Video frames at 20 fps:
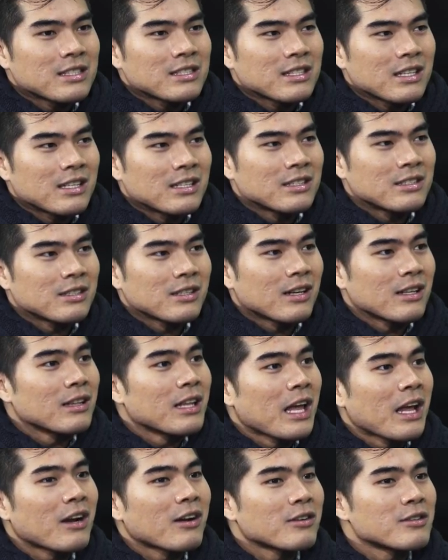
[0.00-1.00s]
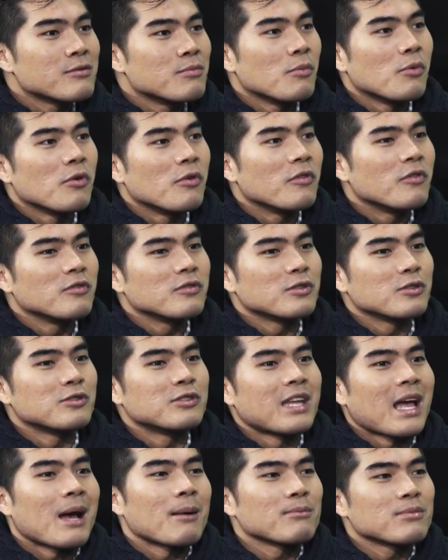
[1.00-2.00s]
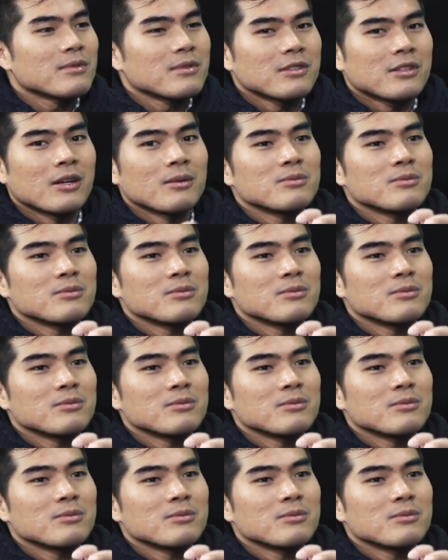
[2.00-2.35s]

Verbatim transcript: this is a Lakers move to dump,